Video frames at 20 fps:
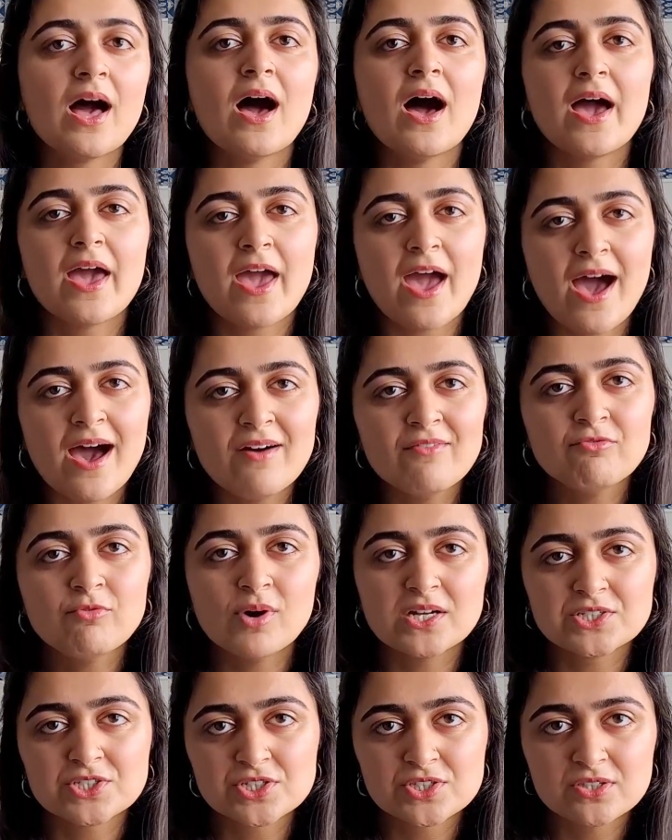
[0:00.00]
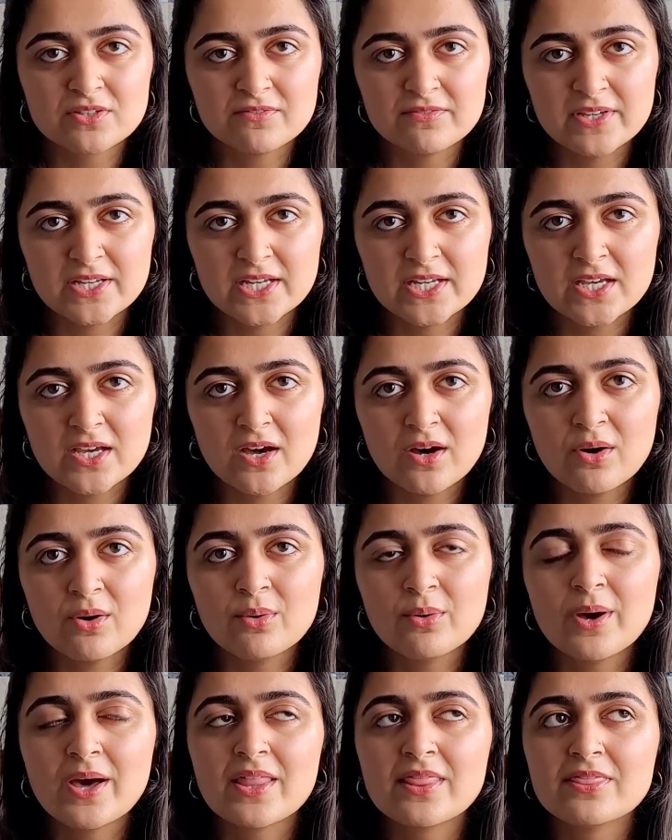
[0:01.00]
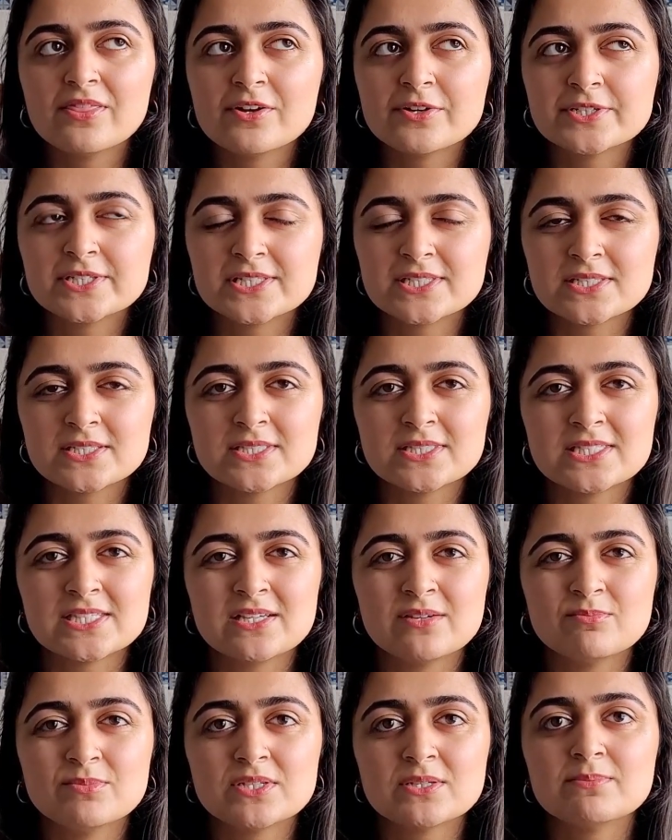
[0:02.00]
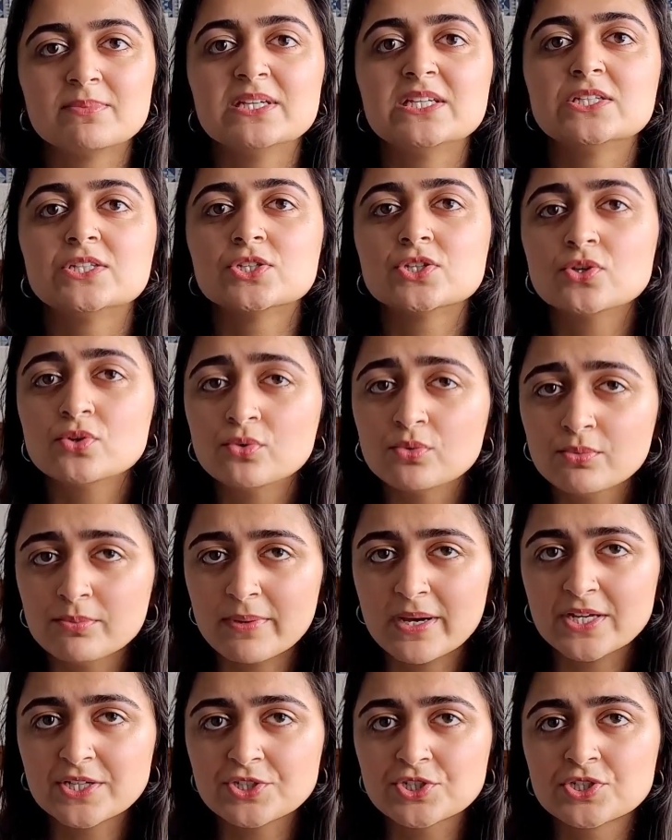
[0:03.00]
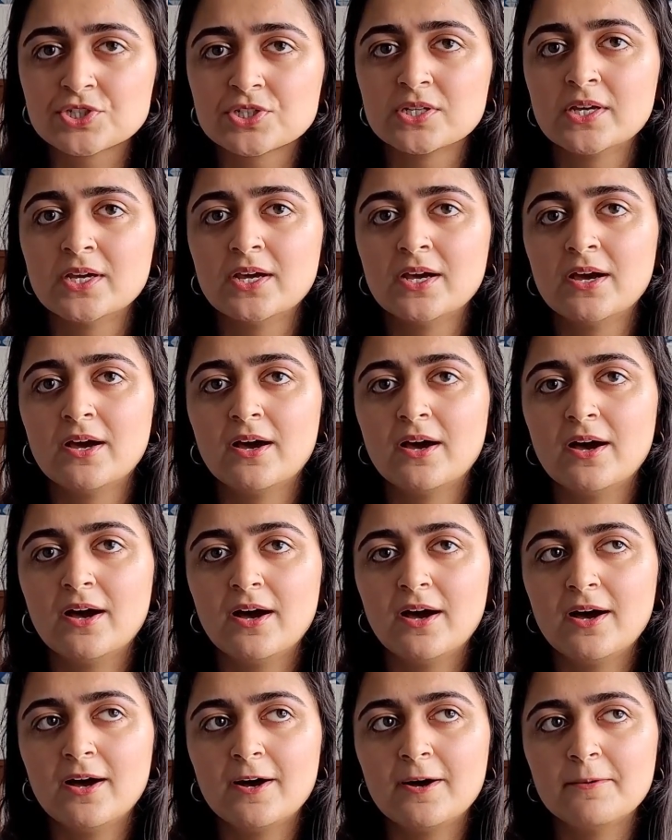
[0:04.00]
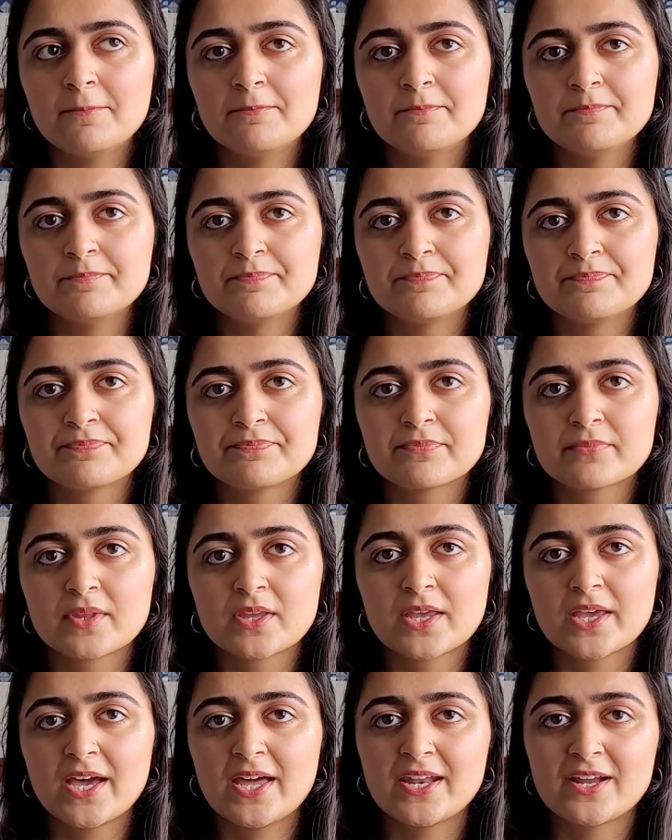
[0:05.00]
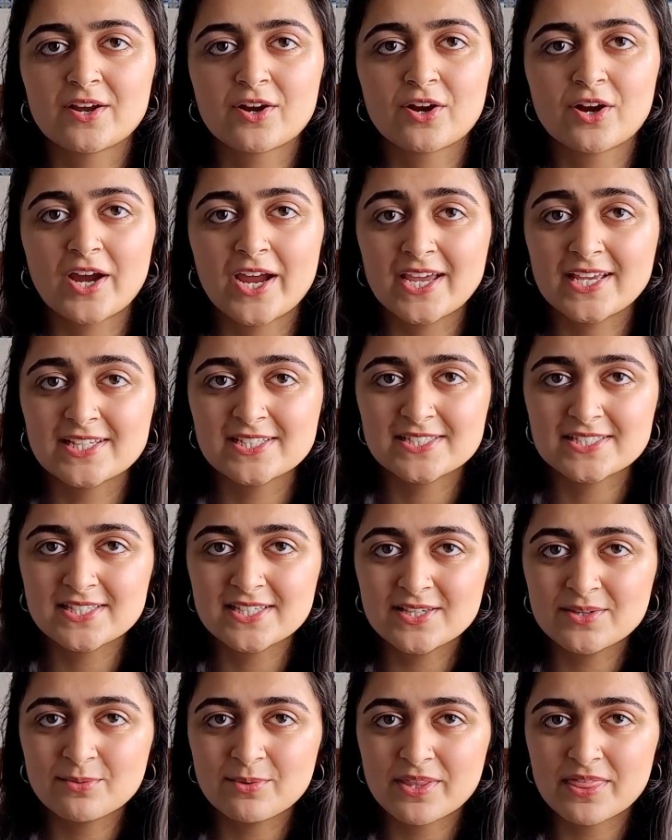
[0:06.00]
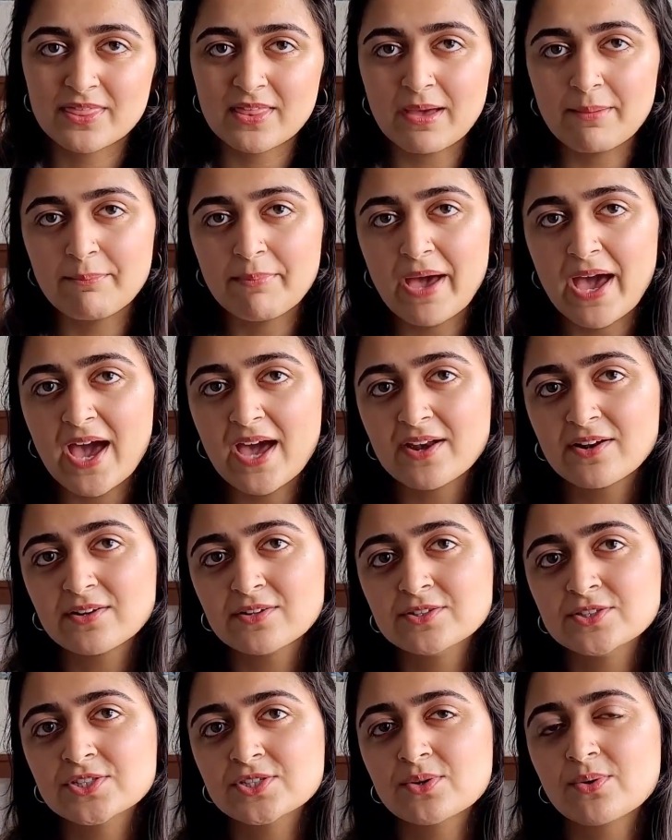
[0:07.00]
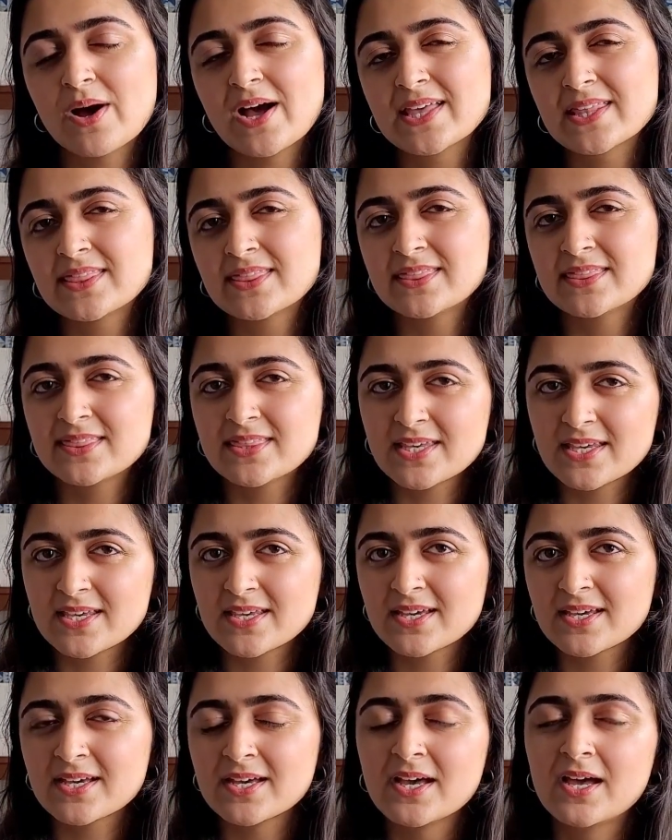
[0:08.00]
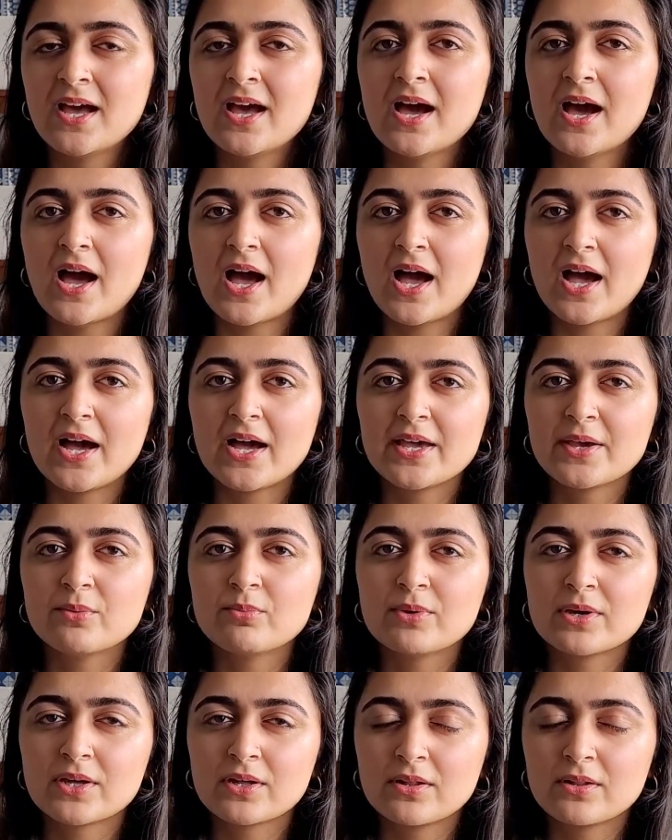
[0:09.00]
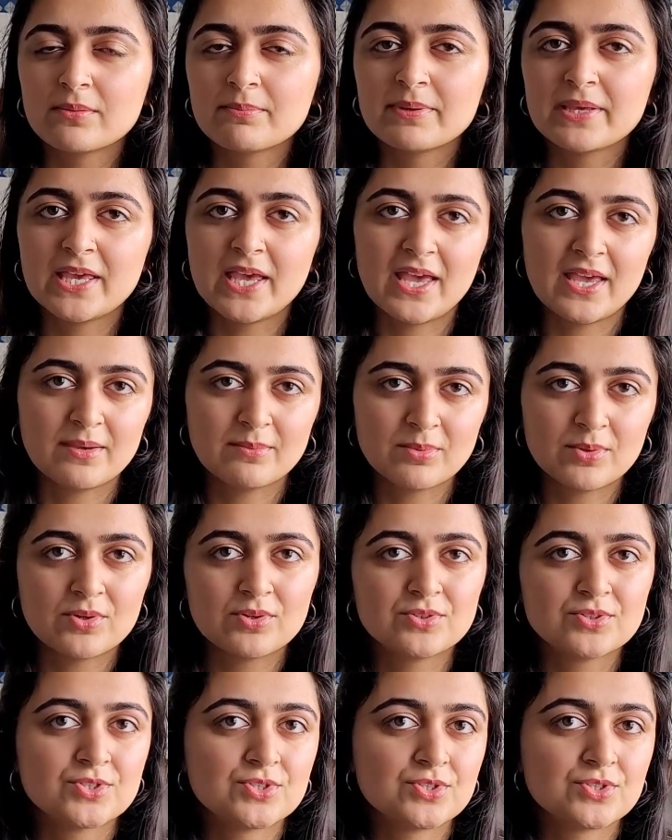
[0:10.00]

I have watched the video. There doesn't seem to be too much kind of crazy with that pattern, so I think I will be able